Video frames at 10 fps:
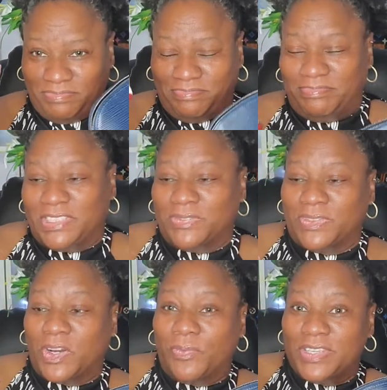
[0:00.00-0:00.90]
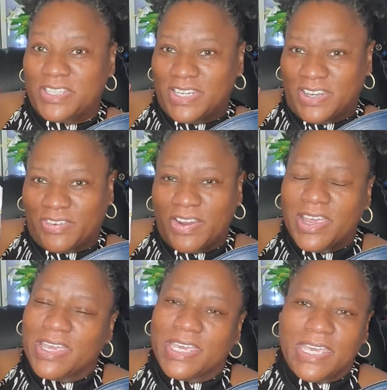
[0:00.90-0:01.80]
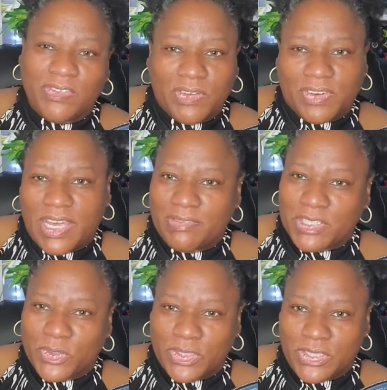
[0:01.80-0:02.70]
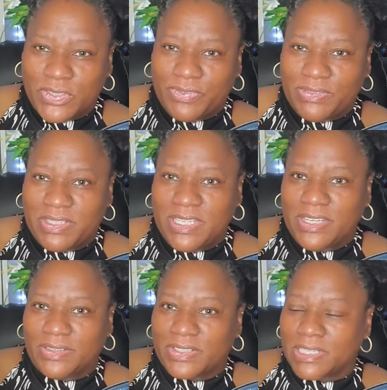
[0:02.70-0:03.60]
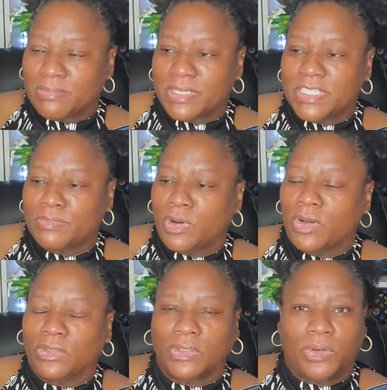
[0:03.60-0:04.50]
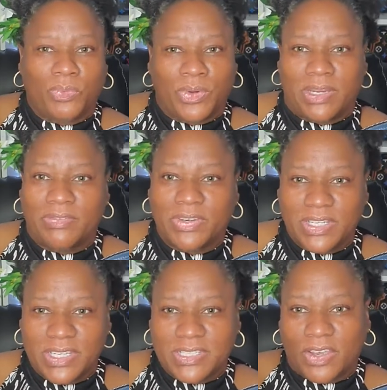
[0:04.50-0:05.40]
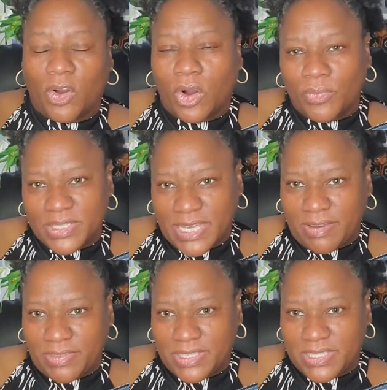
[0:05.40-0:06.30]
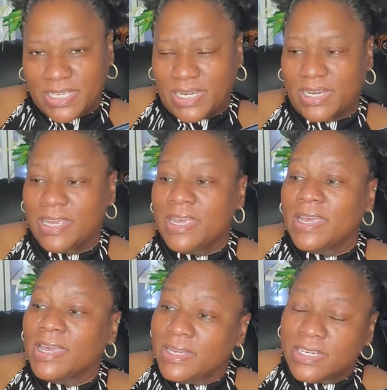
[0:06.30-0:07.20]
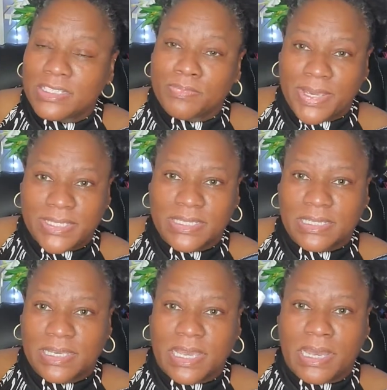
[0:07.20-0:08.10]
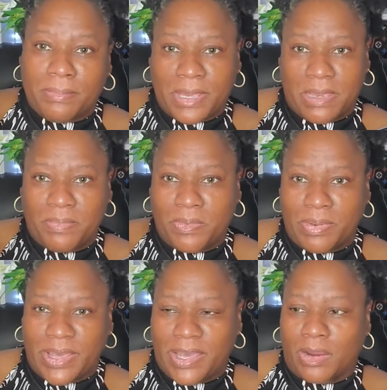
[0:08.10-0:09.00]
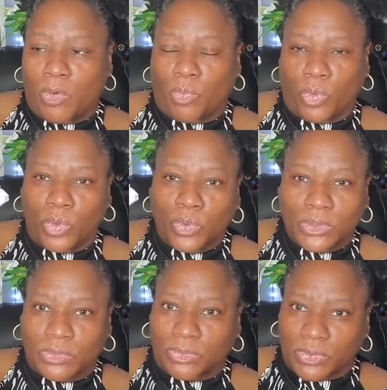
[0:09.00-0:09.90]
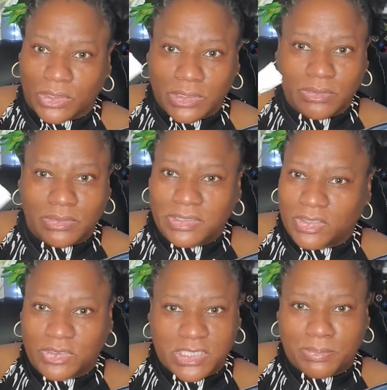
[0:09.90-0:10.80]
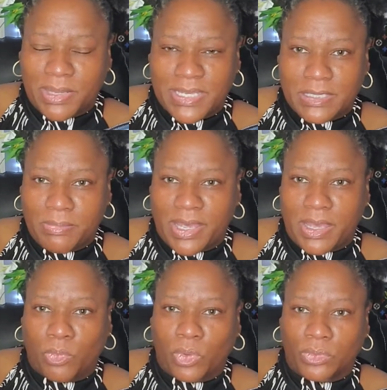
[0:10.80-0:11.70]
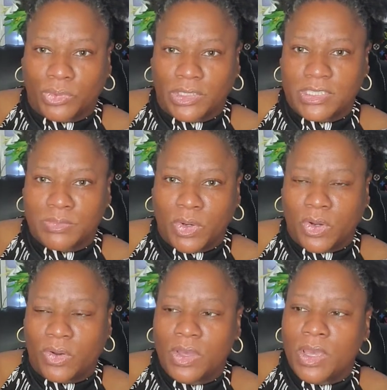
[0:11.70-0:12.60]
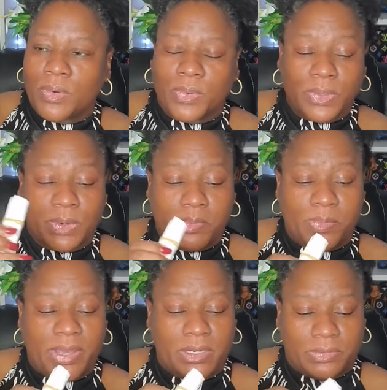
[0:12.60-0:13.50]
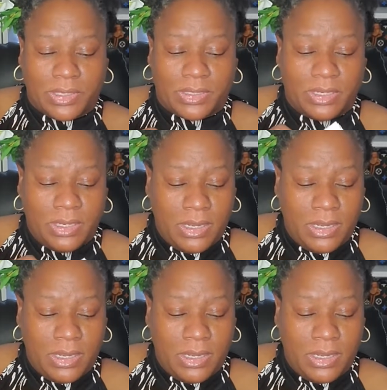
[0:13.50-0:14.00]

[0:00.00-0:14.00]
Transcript: This was always in here. Even if I have the toiletry 15 or something smaller or whatever it is, I always have this in it. And it is basically a paper bag rolled really, just a plastic bag rolled really small with a rubber band around it.